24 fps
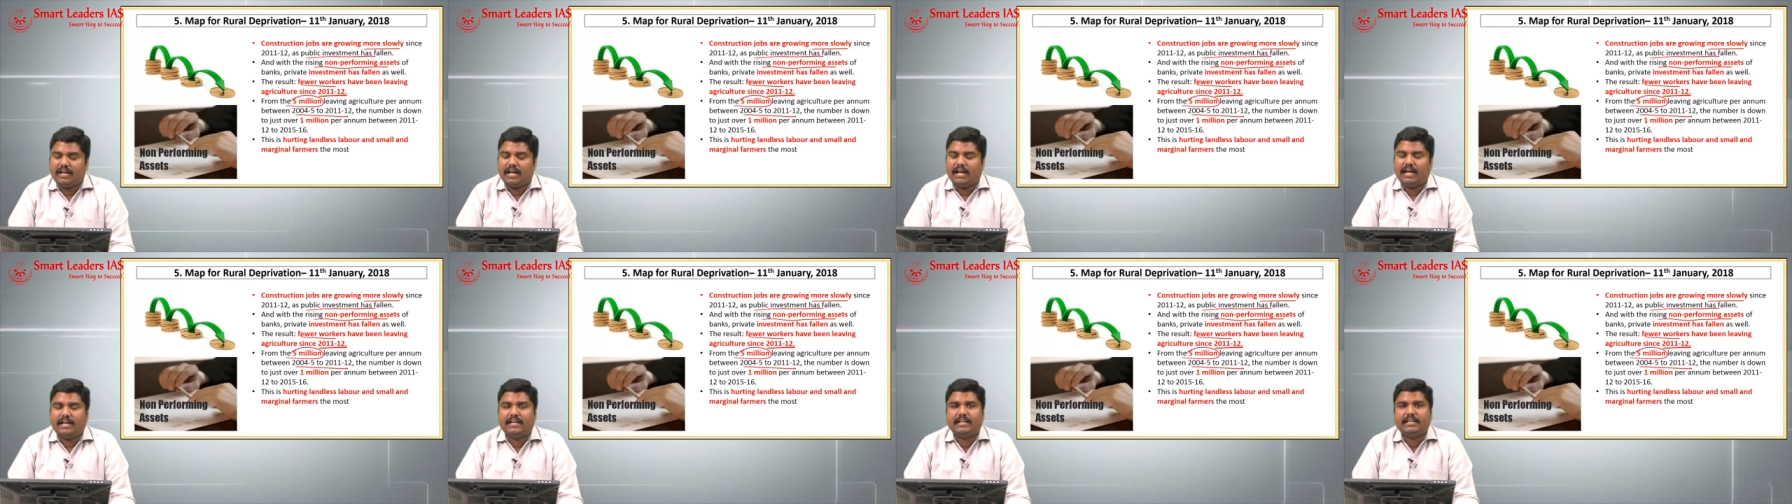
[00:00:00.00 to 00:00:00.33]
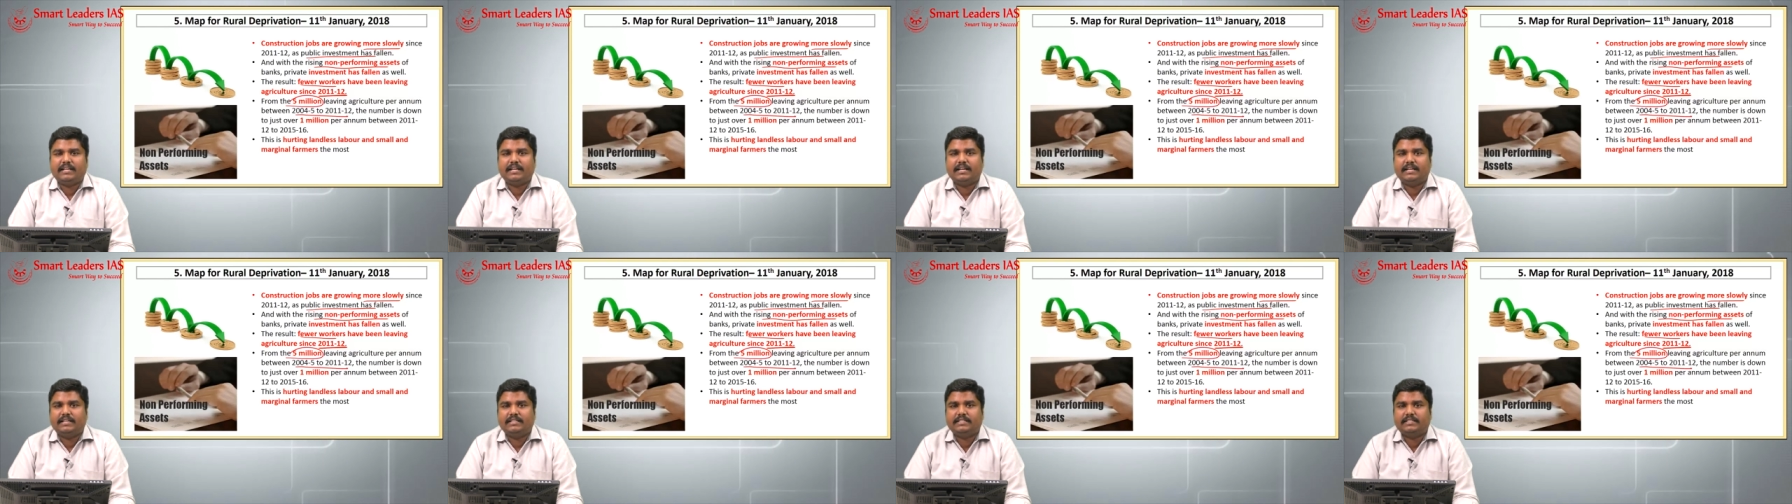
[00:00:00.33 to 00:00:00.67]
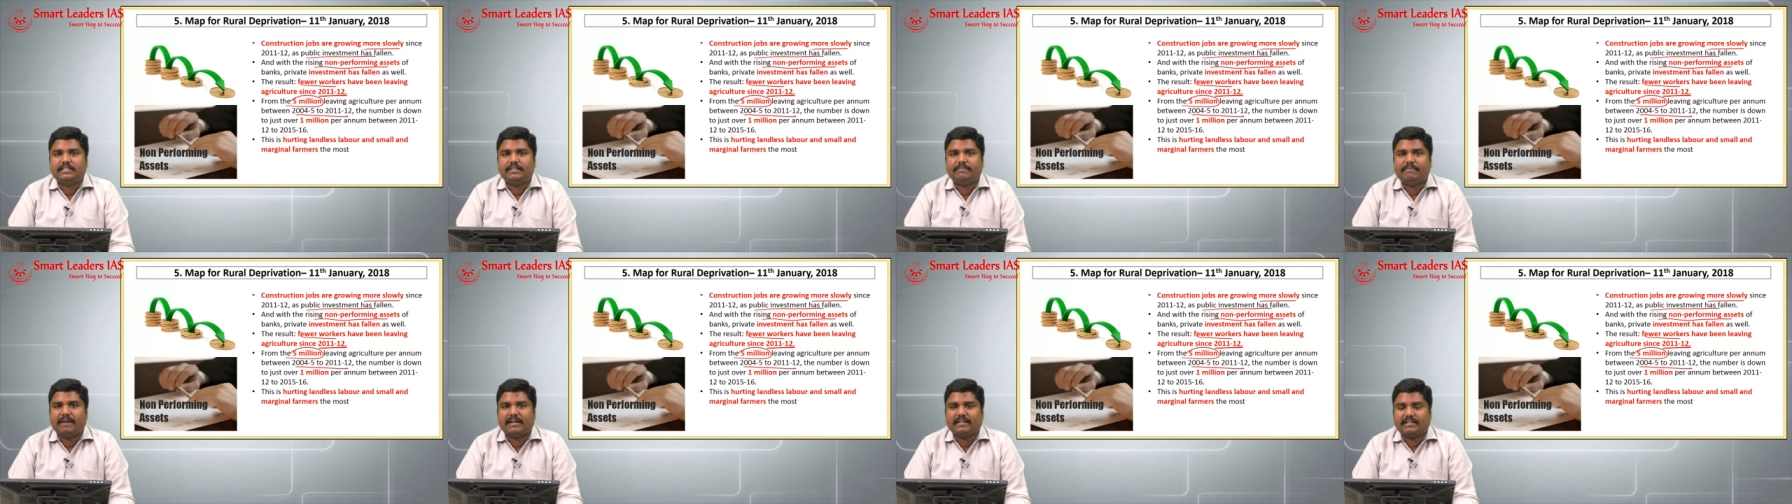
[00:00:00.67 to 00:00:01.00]

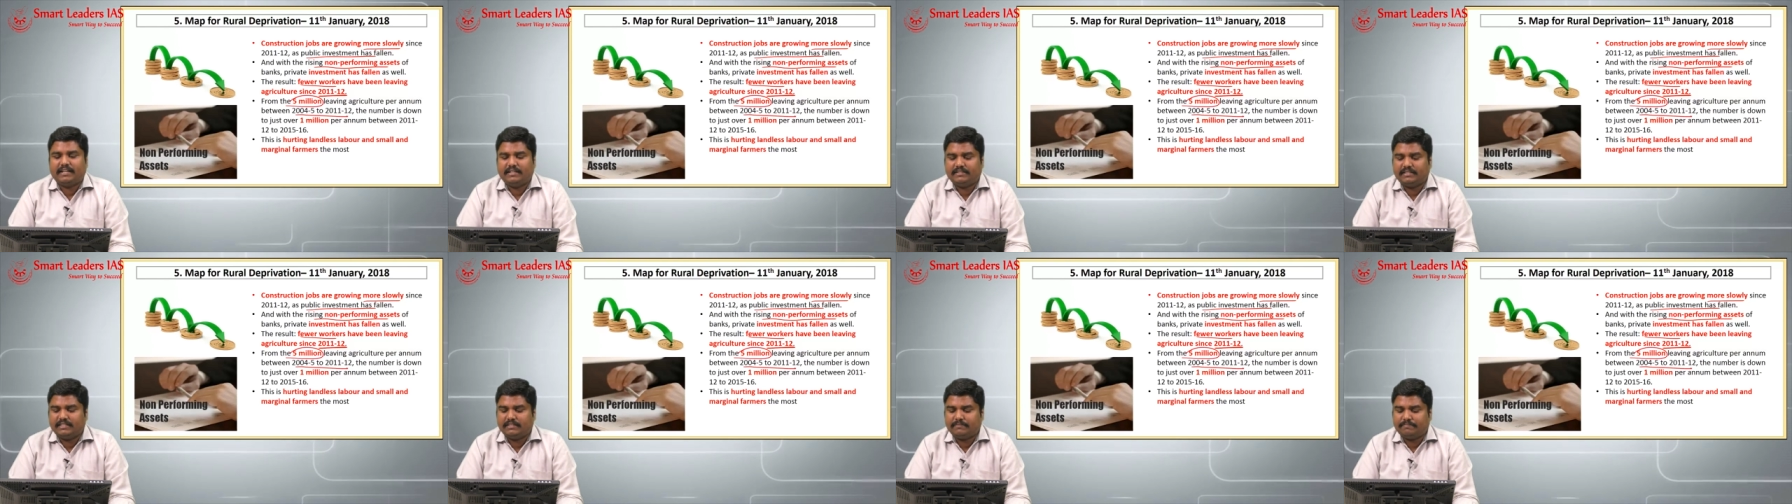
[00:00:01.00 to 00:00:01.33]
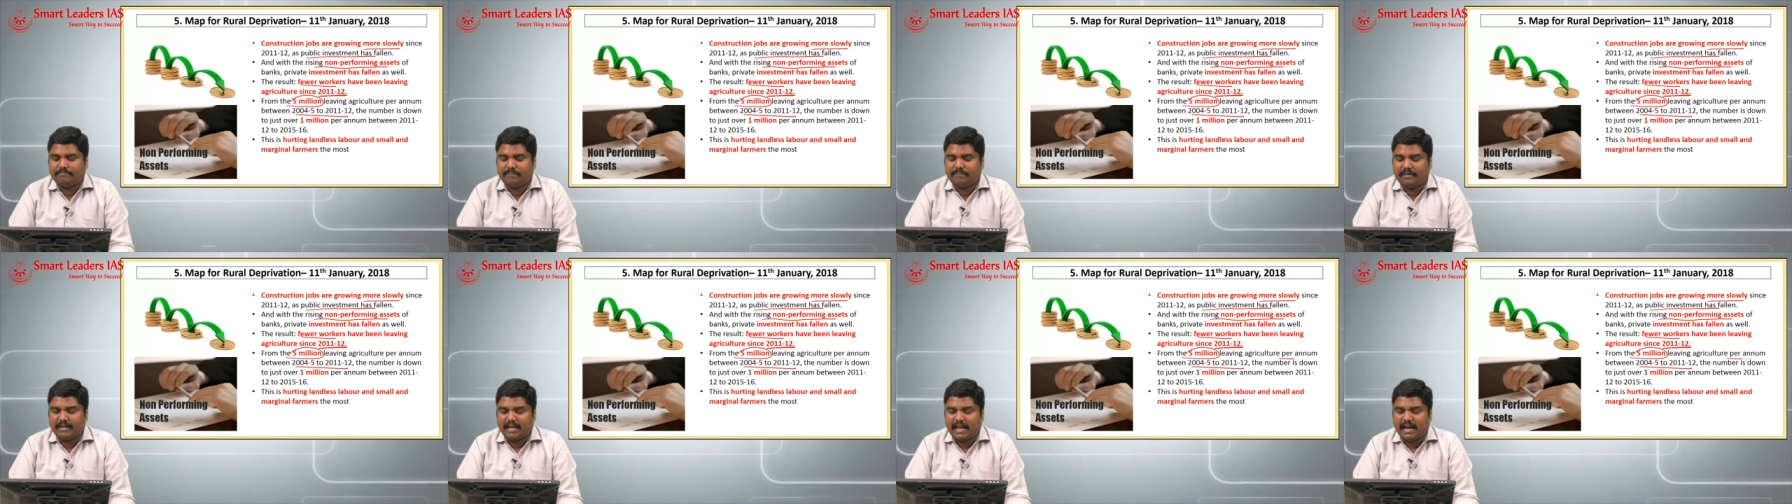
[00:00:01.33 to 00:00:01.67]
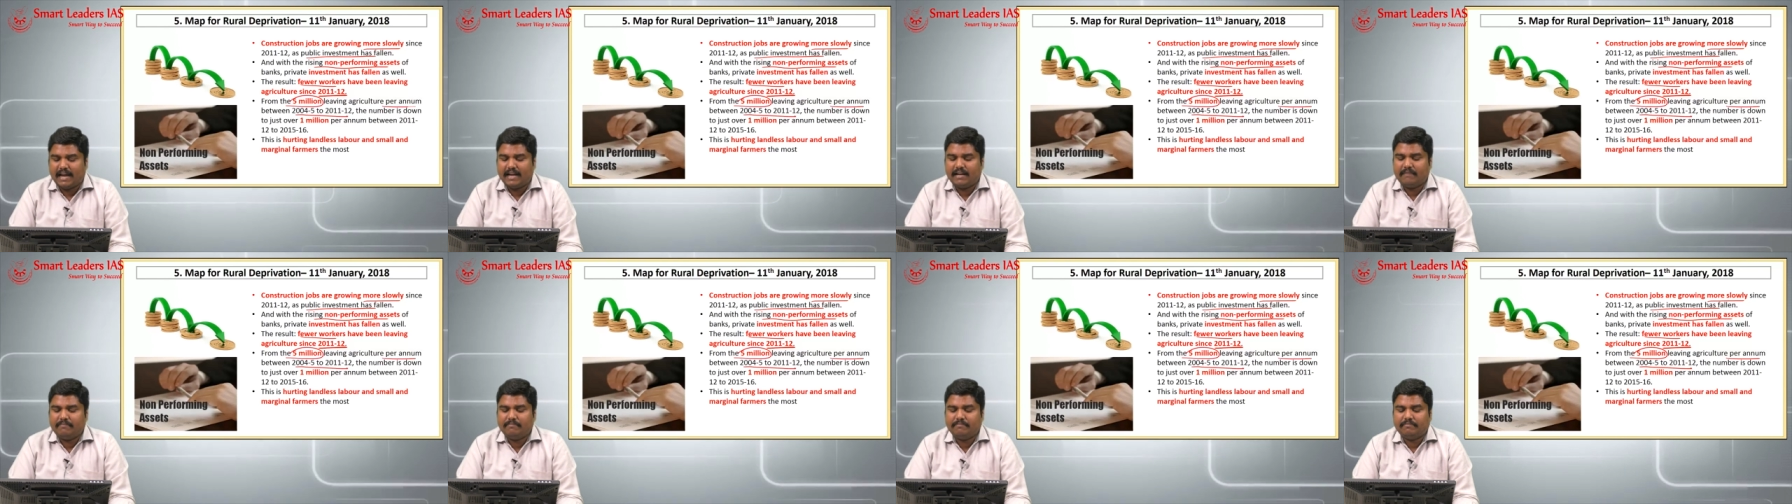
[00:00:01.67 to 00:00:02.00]
agriculture practices per
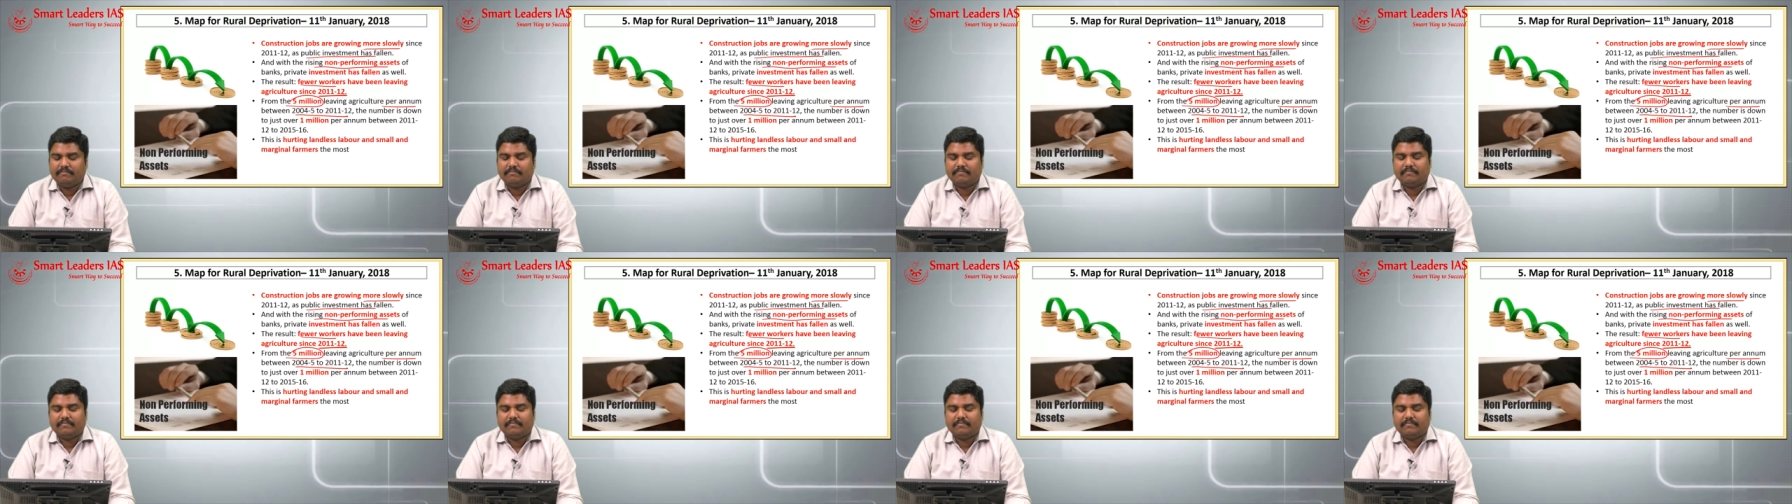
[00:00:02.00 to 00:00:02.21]
annum,